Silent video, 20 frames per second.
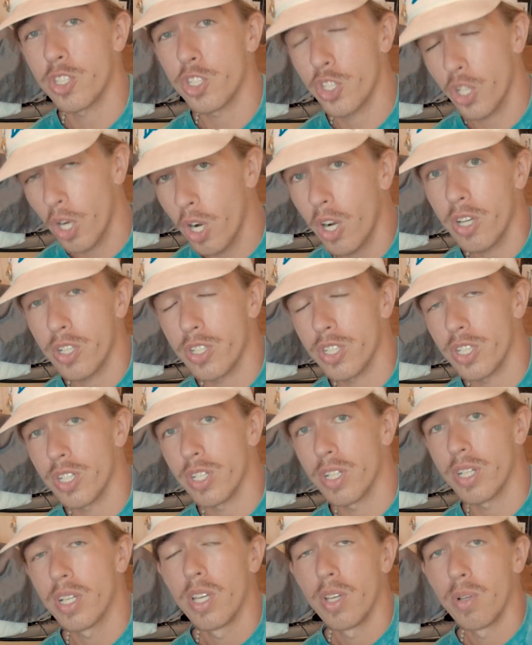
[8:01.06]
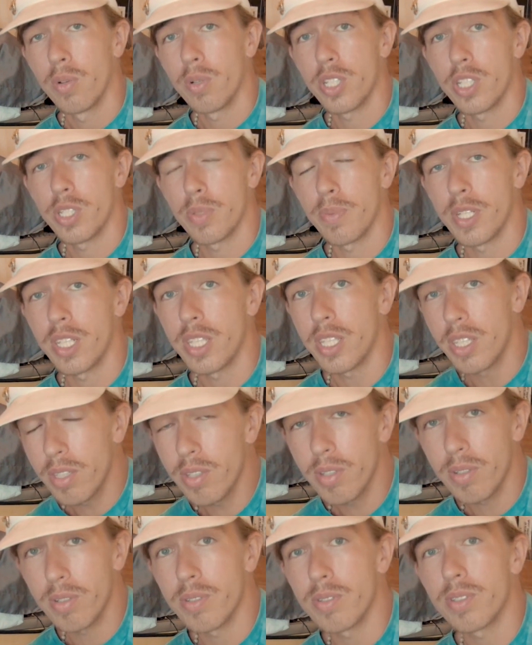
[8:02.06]
charger, which has been
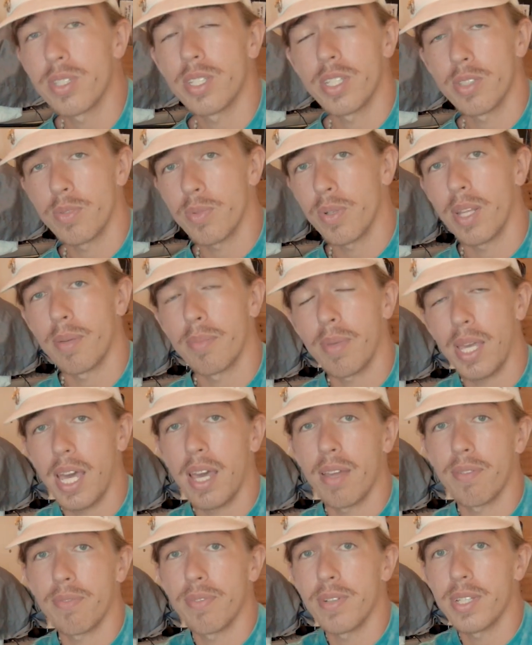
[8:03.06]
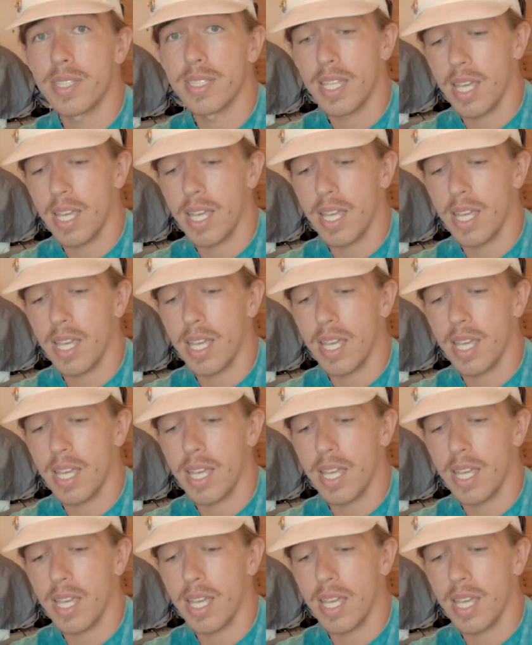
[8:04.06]
huge because when I'm at friends'